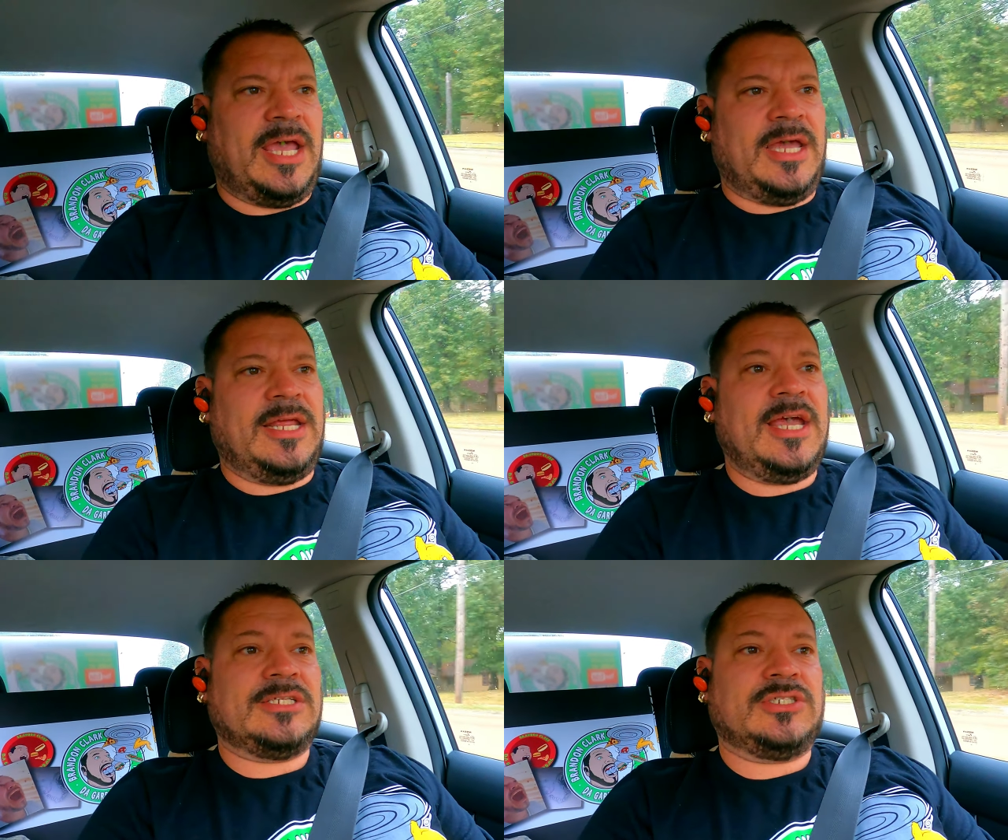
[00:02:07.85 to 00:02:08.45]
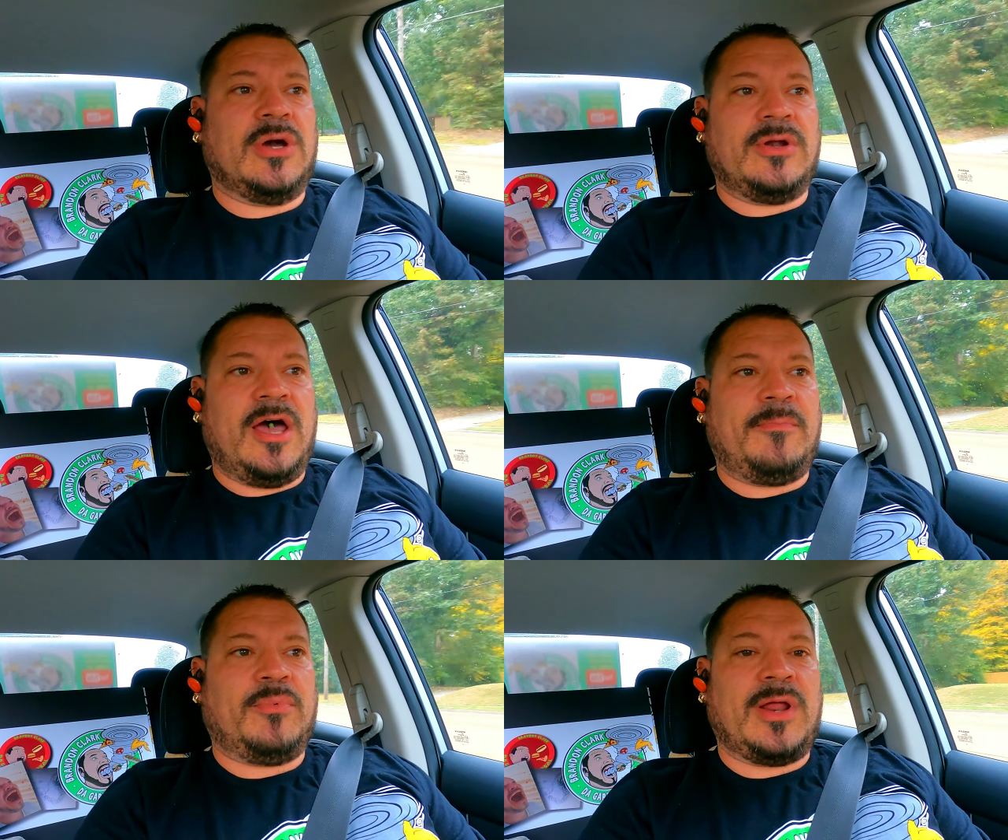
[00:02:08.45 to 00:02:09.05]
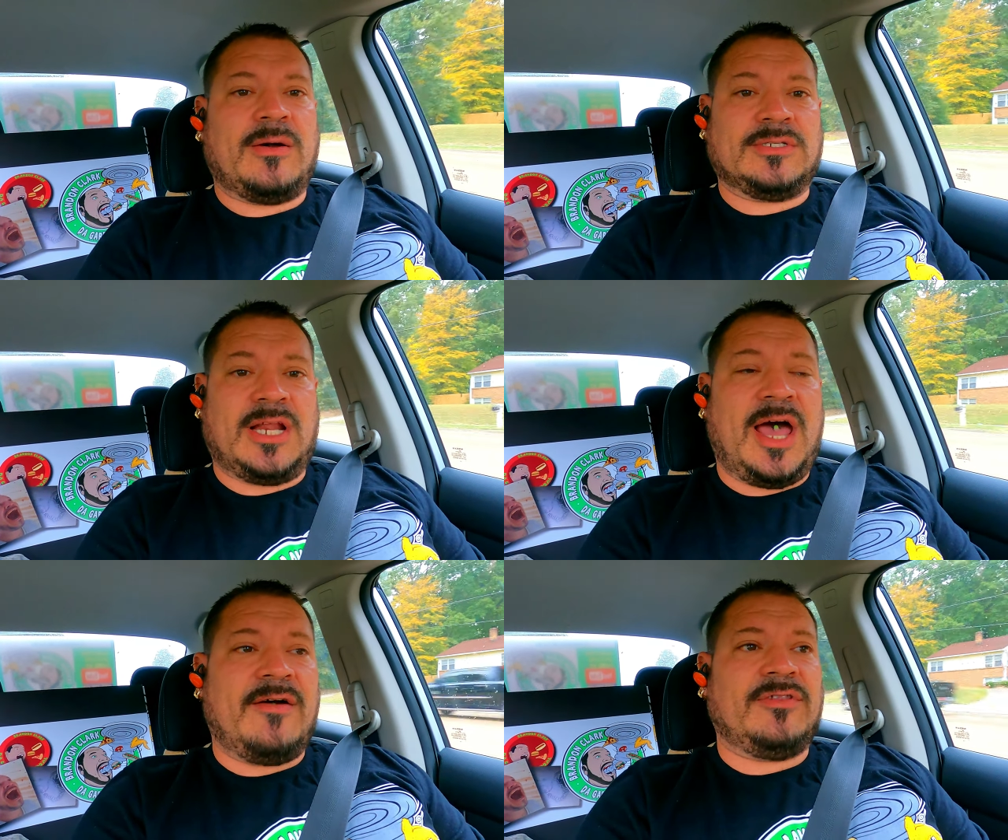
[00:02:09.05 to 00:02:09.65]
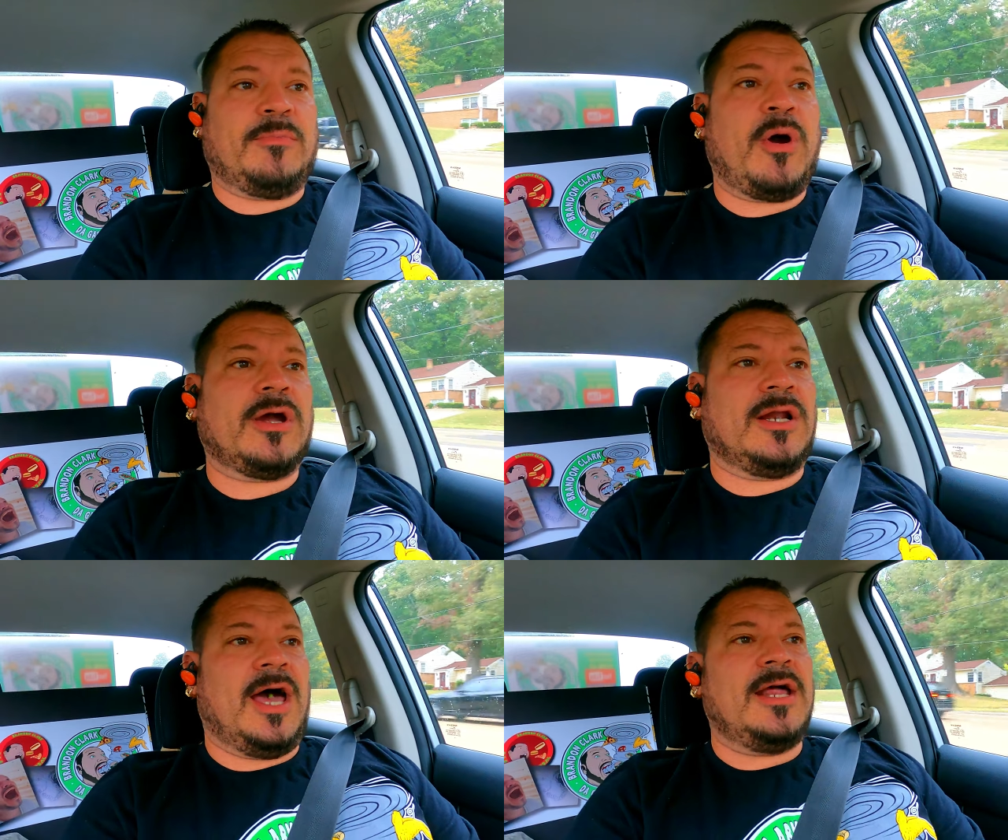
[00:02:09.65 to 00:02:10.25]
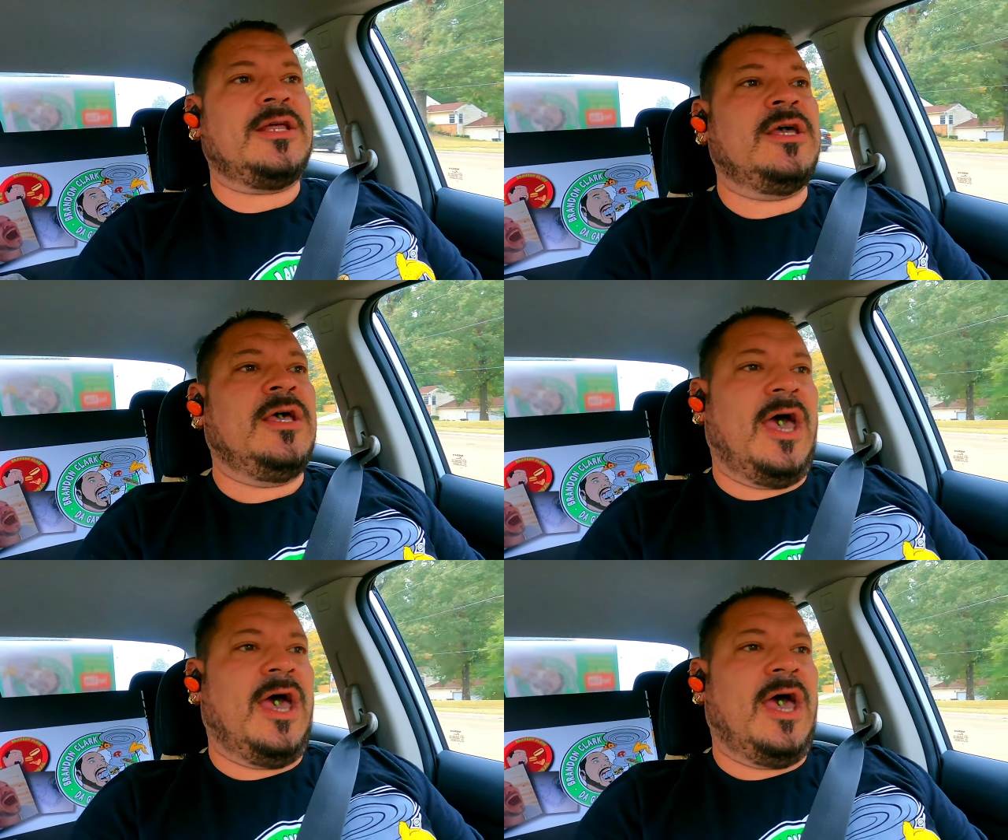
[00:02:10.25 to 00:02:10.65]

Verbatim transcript: And he had showed up when I was live in the parking lot